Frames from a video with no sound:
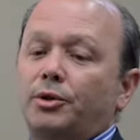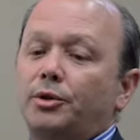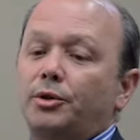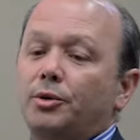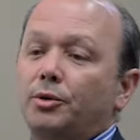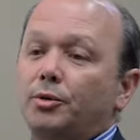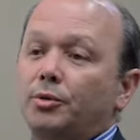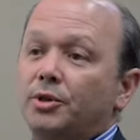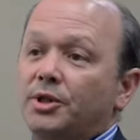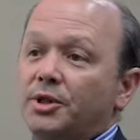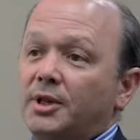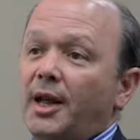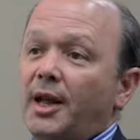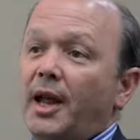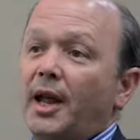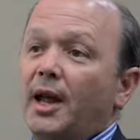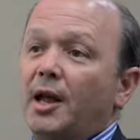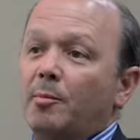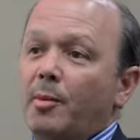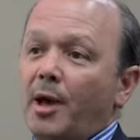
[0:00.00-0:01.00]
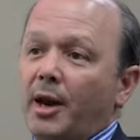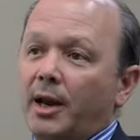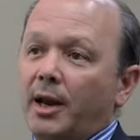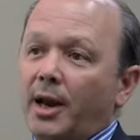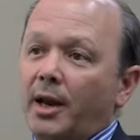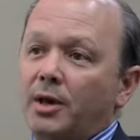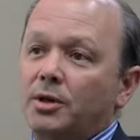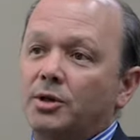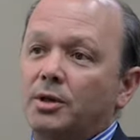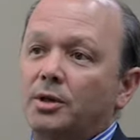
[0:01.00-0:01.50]
to scan
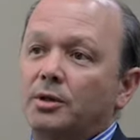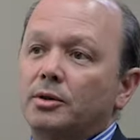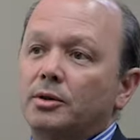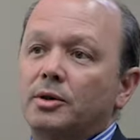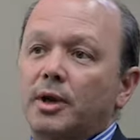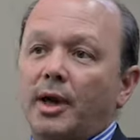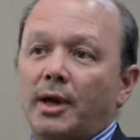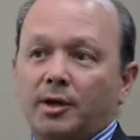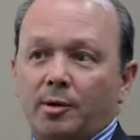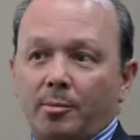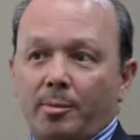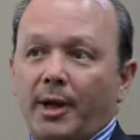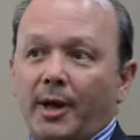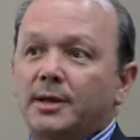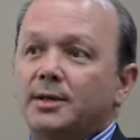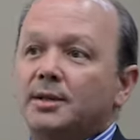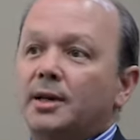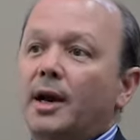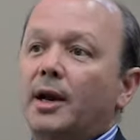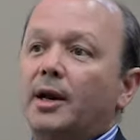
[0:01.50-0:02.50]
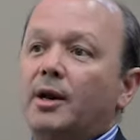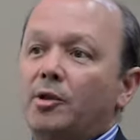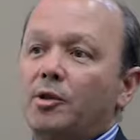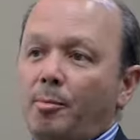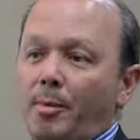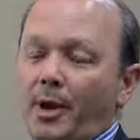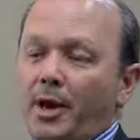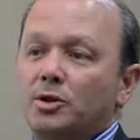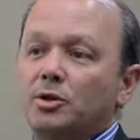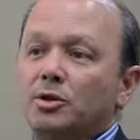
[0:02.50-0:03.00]
medications at the bedside in the
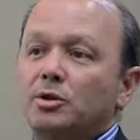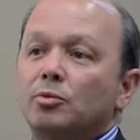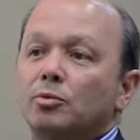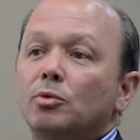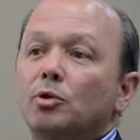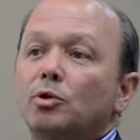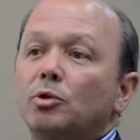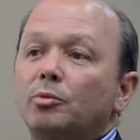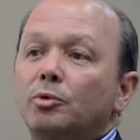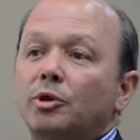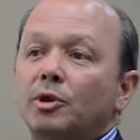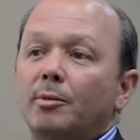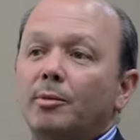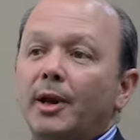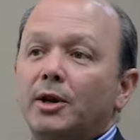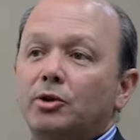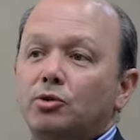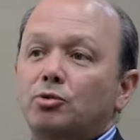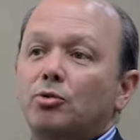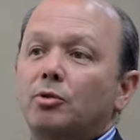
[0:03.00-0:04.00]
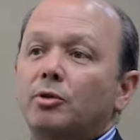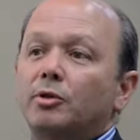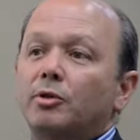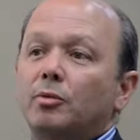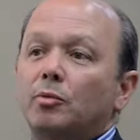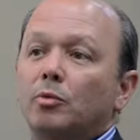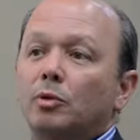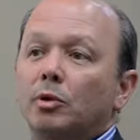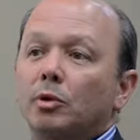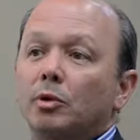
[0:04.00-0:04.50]
patient's room to make sure
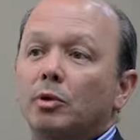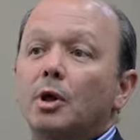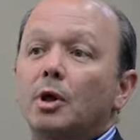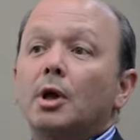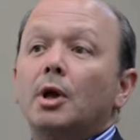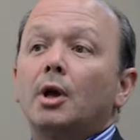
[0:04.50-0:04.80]
that we're